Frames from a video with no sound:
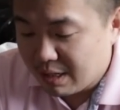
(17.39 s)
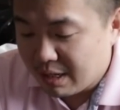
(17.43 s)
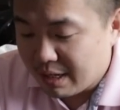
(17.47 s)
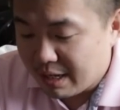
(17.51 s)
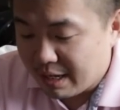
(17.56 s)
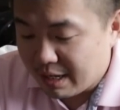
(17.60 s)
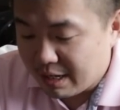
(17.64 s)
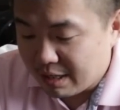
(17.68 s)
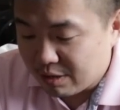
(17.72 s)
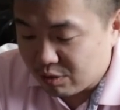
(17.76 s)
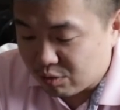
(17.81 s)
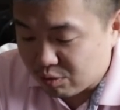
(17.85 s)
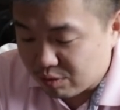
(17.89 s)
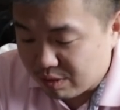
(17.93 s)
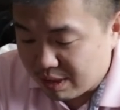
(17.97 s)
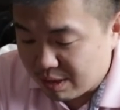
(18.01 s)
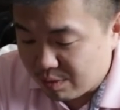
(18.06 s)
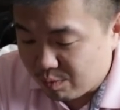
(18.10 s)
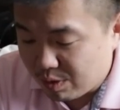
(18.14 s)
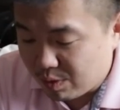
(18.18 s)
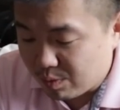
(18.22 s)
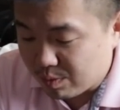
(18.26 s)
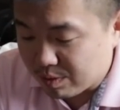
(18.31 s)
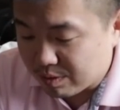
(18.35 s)
And today
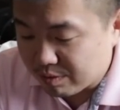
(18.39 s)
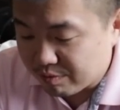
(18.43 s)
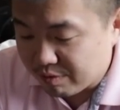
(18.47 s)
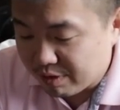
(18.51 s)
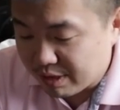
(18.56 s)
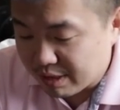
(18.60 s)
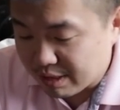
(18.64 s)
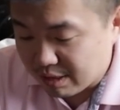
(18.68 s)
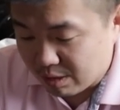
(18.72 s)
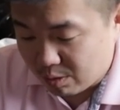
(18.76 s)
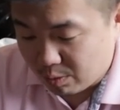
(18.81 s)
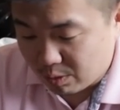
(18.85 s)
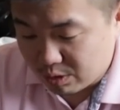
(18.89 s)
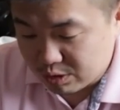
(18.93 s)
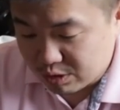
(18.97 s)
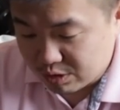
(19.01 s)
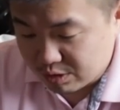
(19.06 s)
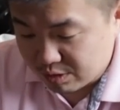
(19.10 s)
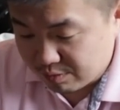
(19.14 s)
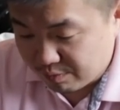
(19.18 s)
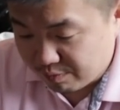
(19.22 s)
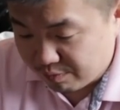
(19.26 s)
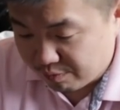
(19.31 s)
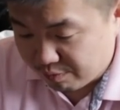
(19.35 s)
we will read a
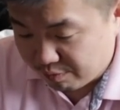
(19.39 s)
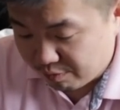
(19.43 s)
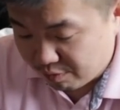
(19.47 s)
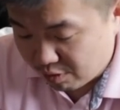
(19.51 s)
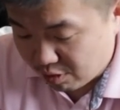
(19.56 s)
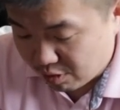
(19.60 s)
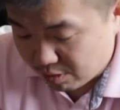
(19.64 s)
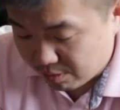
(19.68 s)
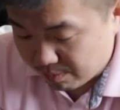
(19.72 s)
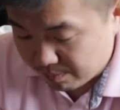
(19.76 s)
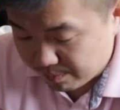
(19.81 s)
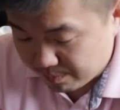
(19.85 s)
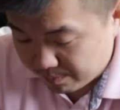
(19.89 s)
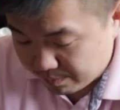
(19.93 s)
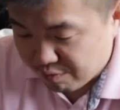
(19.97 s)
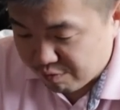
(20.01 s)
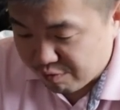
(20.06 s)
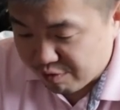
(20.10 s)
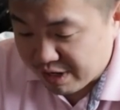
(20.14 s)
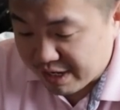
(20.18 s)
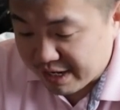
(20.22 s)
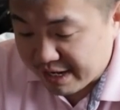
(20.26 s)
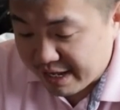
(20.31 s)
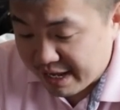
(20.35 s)
question from
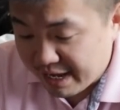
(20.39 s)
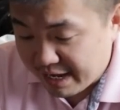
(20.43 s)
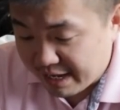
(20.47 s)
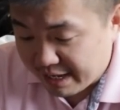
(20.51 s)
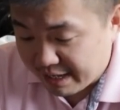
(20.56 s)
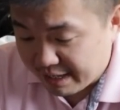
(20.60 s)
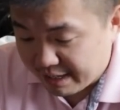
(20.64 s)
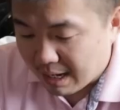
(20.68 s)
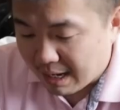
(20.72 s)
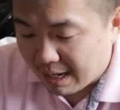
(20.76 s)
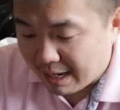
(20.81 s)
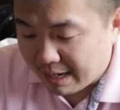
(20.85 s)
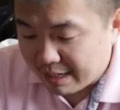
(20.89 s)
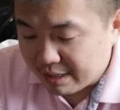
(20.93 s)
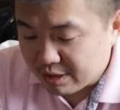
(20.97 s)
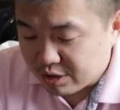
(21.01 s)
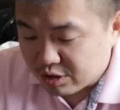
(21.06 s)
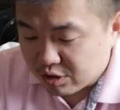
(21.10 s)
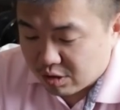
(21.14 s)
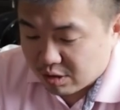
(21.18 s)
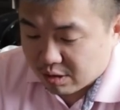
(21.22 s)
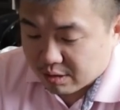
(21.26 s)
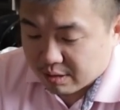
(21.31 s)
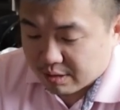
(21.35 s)
Renee. Hi
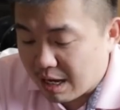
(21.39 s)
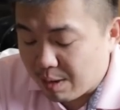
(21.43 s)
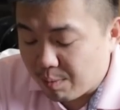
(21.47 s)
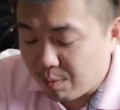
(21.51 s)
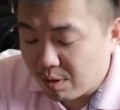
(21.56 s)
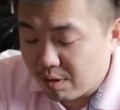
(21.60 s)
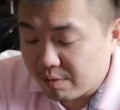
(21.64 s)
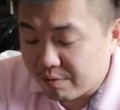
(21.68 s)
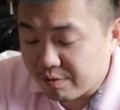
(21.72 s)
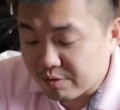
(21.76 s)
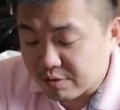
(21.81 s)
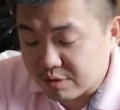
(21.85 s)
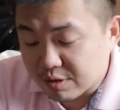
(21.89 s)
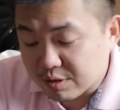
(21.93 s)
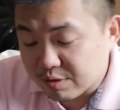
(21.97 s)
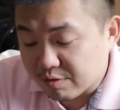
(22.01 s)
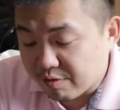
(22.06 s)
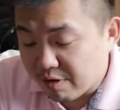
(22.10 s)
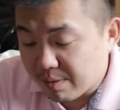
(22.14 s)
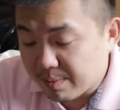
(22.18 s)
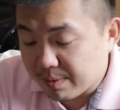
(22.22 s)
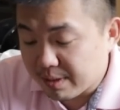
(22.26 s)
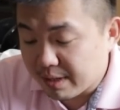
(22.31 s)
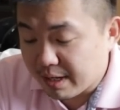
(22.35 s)
Sean, I'm one of your
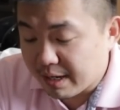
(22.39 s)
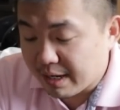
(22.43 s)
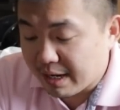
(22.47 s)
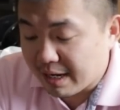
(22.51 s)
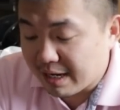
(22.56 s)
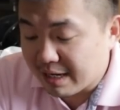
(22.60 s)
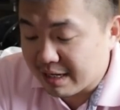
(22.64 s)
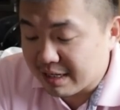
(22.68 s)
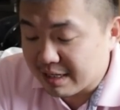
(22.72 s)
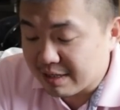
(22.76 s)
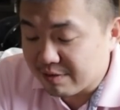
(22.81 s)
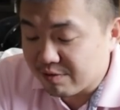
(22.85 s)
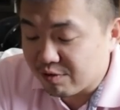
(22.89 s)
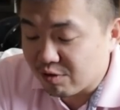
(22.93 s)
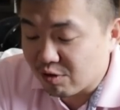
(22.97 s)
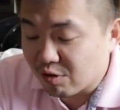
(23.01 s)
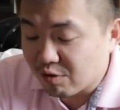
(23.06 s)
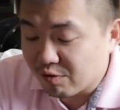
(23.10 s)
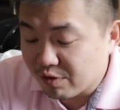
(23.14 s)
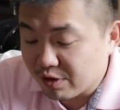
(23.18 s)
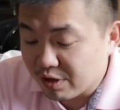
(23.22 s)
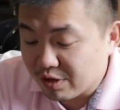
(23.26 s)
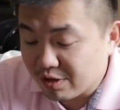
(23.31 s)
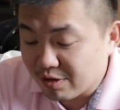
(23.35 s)
subscribers and I love your
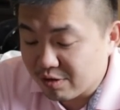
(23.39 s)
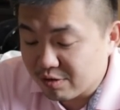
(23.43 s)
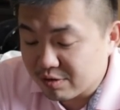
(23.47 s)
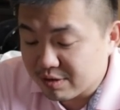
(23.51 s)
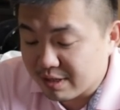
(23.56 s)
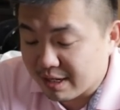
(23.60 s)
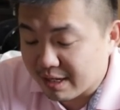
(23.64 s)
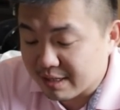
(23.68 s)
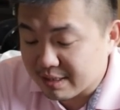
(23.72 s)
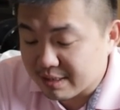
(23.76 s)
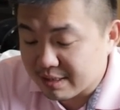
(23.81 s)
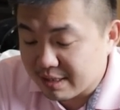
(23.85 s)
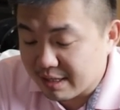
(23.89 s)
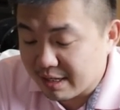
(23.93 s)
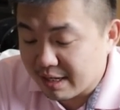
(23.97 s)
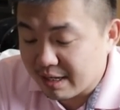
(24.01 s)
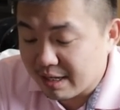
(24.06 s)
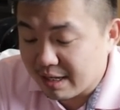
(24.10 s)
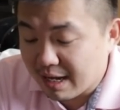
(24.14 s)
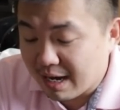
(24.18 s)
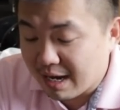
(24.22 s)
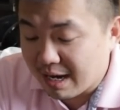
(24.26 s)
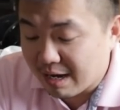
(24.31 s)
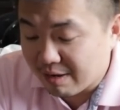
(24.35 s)
videos as
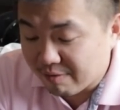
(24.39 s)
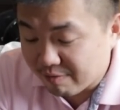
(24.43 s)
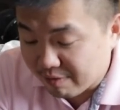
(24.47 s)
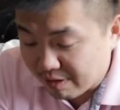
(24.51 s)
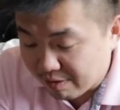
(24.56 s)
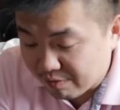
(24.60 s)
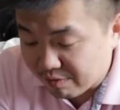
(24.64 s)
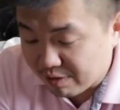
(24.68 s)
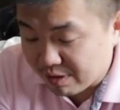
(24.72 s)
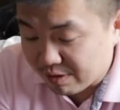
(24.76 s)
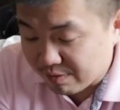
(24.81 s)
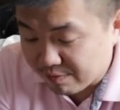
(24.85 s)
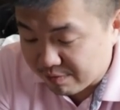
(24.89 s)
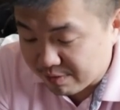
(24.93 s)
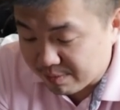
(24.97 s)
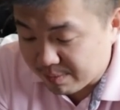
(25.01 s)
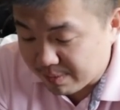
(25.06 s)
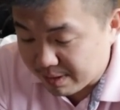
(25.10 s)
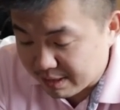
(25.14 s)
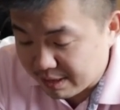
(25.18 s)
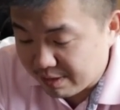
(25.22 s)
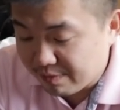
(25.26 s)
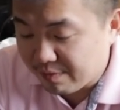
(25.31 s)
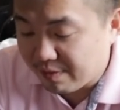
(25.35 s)
they are very
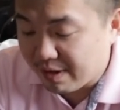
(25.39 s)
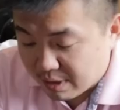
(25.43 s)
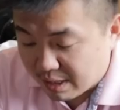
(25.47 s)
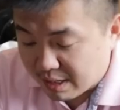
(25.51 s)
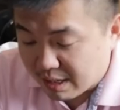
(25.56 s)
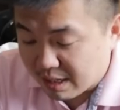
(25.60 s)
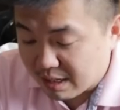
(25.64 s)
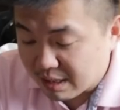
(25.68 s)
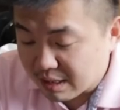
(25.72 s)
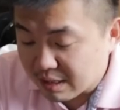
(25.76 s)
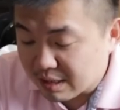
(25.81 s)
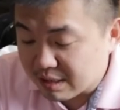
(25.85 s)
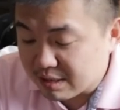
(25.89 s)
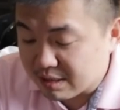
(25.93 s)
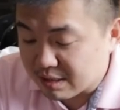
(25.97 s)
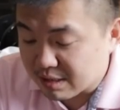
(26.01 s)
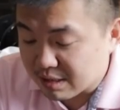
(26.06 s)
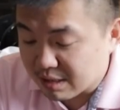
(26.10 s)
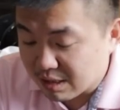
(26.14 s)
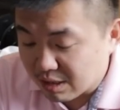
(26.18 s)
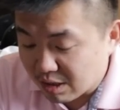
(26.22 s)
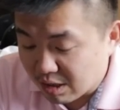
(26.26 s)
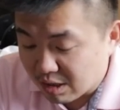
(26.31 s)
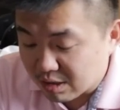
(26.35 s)
informative and I learned
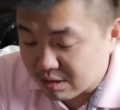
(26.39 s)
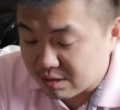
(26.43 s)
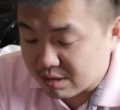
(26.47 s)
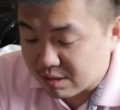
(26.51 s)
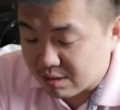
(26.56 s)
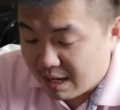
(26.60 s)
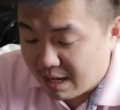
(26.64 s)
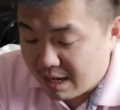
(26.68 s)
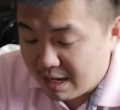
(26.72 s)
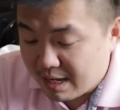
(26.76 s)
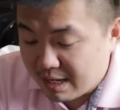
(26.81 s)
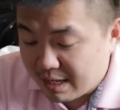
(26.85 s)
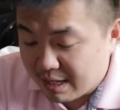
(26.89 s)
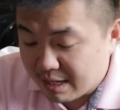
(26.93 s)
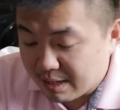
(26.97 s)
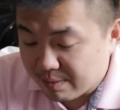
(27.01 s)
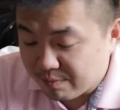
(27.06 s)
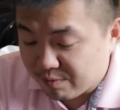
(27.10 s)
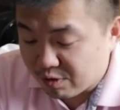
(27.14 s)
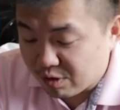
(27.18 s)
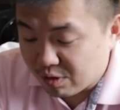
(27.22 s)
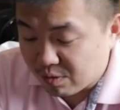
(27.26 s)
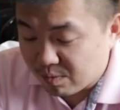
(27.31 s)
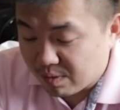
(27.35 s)
a lot. I am
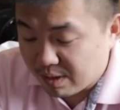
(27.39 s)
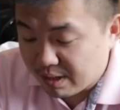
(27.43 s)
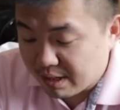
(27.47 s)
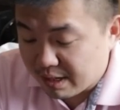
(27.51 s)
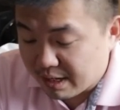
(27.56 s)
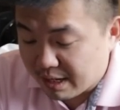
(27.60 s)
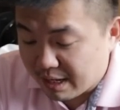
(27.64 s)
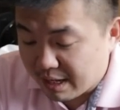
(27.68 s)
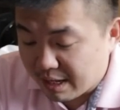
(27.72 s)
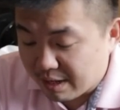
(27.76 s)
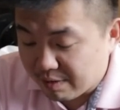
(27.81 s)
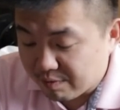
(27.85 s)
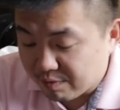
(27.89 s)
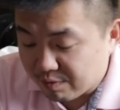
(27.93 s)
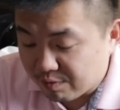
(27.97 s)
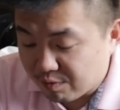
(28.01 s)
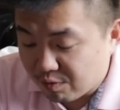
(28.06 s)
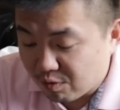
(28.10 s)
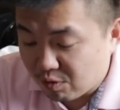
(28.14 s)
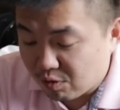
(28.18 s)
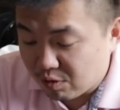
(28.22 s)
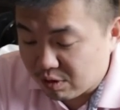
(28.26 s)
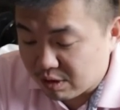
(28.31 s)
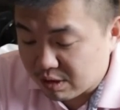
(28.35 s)
41 and I have a
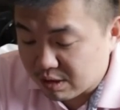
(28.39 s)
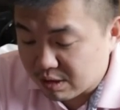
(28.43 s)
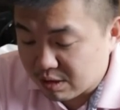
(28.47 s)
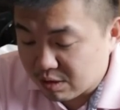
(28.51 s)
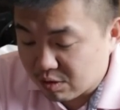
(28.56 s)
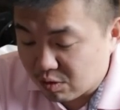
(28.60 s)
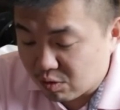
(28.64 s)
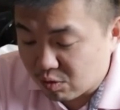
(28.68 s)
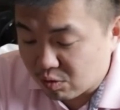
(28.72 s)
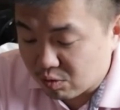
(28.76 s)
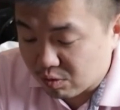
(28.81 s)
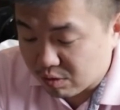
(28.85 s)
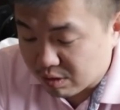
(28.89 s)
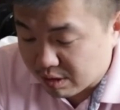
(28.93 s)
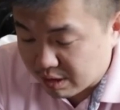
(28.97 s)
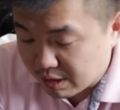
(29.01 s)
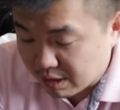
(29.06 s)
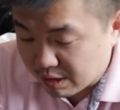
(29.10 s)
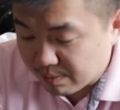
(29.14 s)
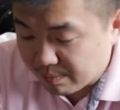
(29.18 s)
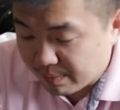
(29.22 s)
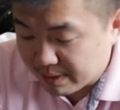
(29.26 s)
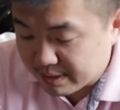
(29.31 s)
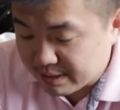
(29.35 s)
4-year-old
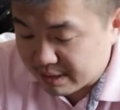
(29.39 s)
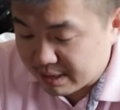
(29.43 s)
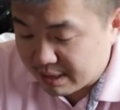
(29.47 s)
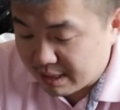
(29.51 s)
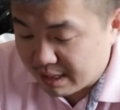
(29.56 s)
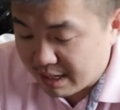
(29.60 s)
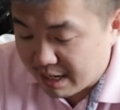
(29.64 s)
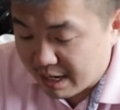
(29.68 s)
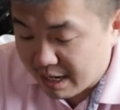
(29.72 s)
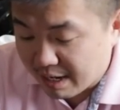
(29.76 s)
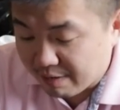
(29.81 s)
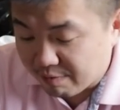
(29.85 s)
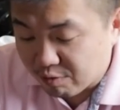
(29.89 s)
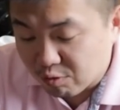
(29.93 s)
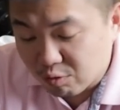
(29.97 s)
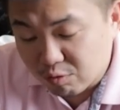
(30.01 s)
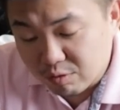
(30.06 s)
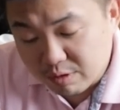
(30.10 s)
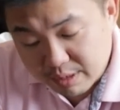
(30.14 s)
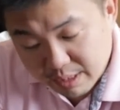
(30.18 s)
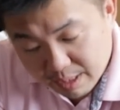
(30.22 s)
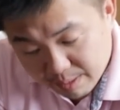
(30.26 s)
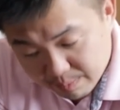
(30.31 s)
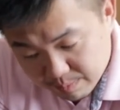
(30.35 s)
kid. Basically, I have no
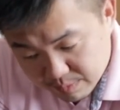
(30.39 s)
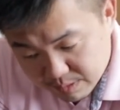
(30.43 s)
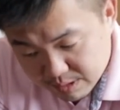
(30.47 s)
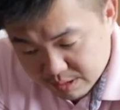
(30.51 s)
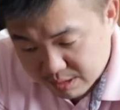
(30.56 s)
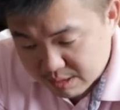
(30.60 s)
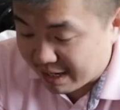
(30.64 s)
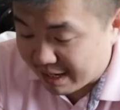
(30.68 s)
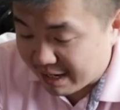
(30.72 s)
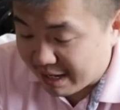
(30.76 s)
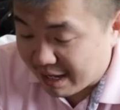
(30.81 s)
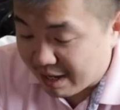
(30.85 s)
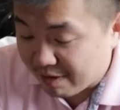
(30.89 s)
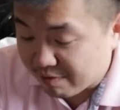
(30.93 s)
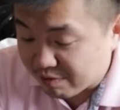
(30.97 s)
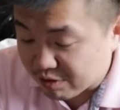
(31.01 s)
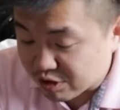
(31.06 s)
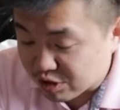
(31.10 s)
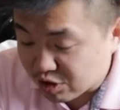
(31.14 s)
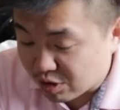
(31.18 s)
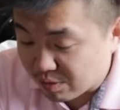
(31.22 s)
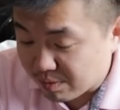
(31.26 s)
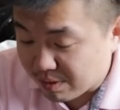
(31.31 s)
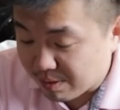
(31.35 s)
debts and I have a
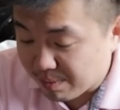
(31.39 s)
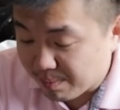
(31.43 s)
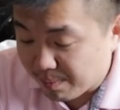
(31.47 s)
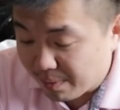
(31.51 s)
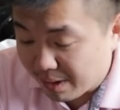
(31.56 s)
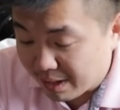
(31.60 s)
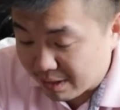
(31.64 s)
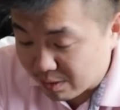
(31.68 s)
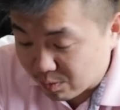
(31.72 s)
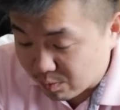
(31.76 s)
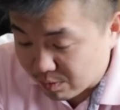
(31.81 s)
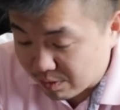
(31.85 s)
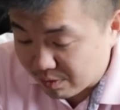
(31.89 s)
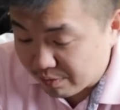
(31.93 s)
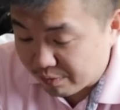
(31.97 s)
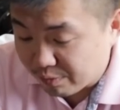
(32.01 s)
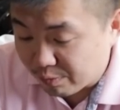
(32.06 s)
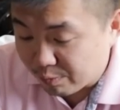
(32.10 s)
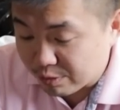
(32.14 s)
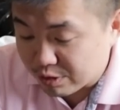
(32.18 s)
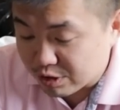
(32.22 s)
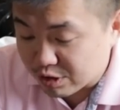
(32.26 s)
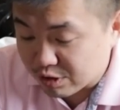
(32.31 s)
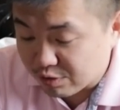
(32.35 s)
shop in Butterworth
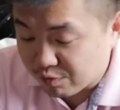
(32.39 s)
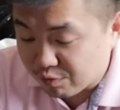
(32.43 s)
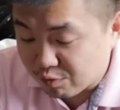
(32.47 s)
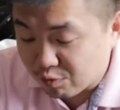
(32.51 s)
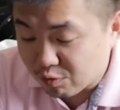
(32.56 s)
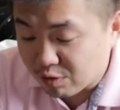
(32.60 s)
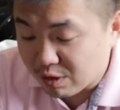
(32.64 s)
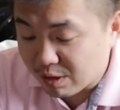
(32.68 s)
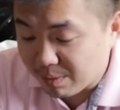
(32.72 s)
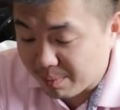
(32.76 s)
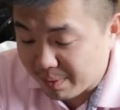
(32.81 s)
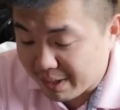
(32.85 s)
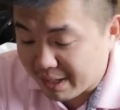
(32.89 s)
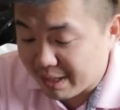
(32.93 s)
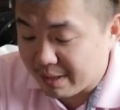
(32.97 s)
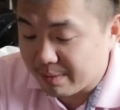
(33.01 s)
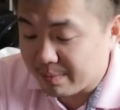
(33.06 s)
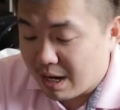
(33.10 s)
which is fully paid.